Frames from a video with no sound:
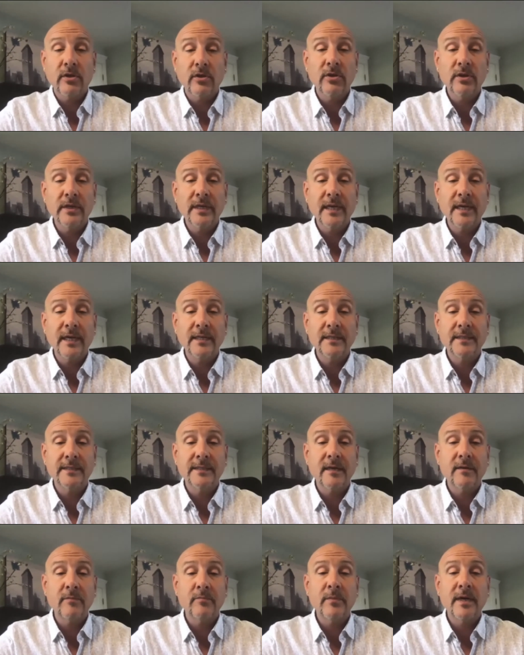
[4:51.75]
look at
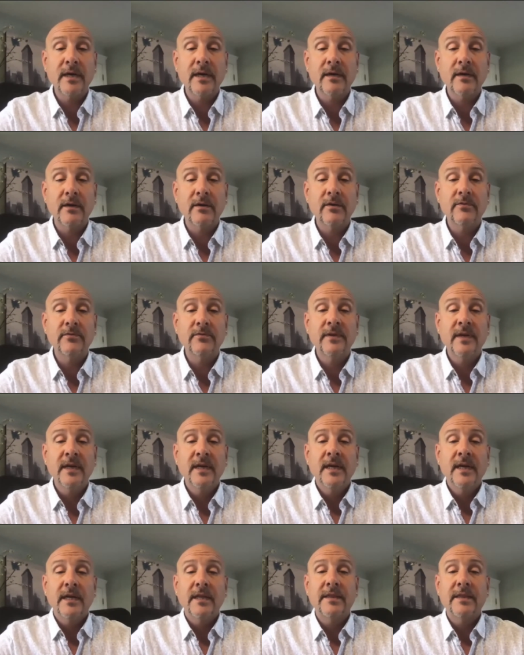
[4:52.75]
some of
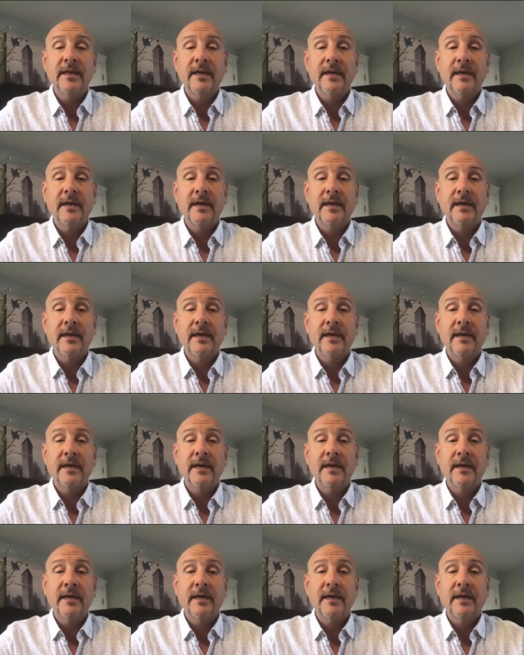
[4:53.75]
the